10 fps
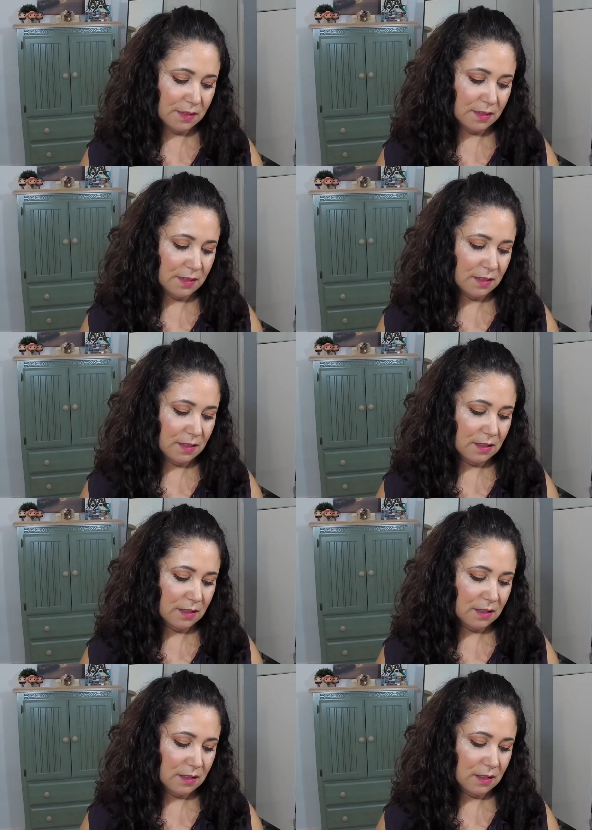
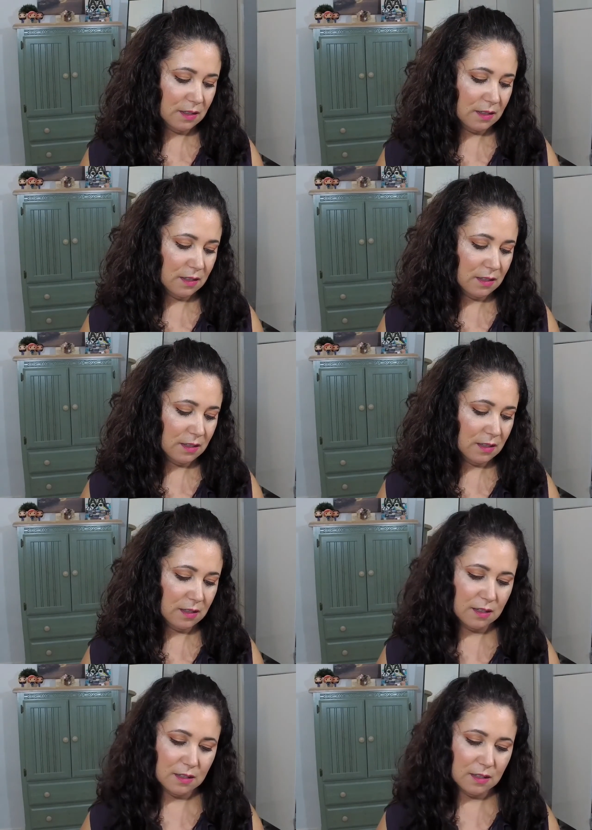(no one is talking)